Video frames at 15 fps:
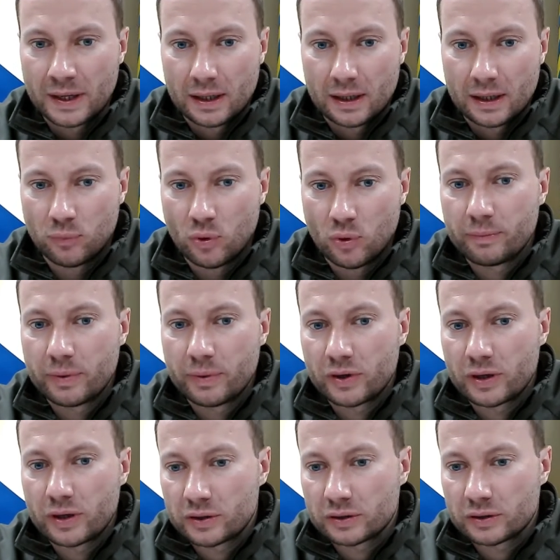They drop
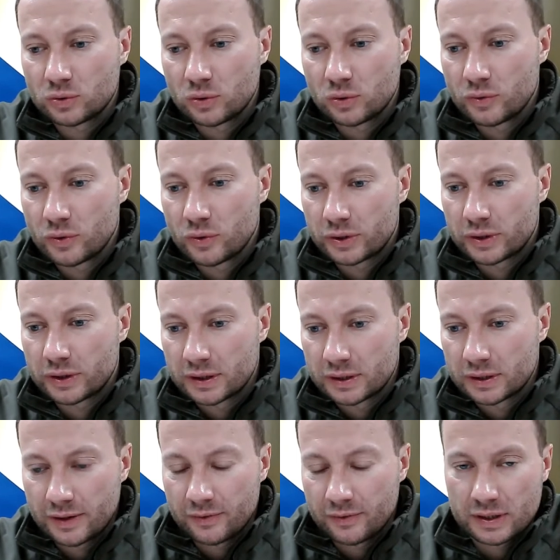the
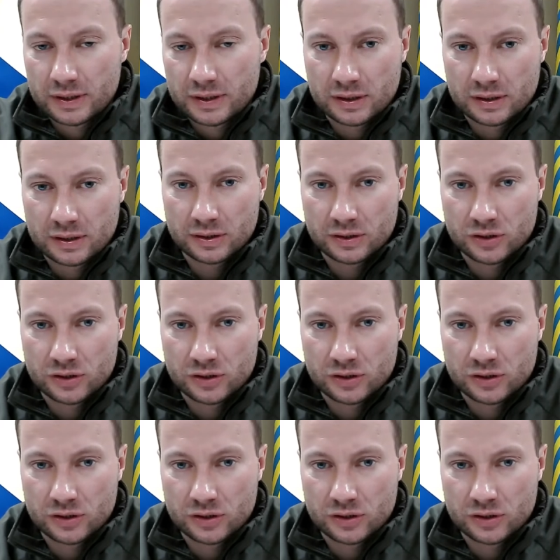bomb.